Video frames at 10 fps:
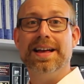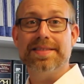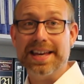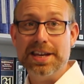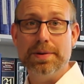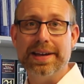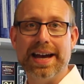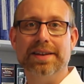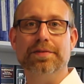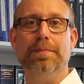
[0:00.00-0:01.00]
Thank you
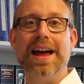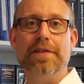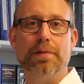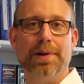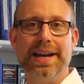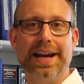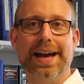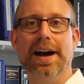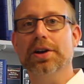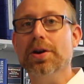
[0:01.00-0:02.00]
again from everyone here
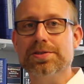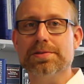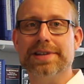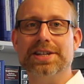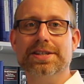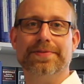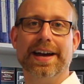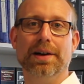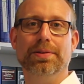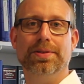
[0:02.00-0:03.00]
at Consultations for
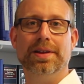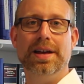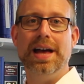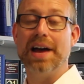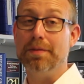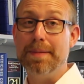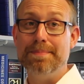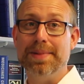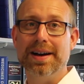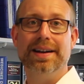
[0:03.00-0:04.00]
Health. And
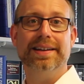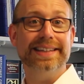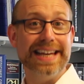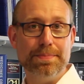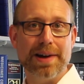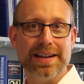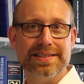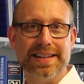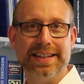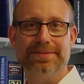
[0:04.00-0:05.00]
remember, keep
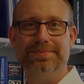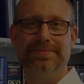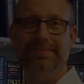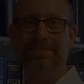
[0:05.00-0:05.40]
practicing.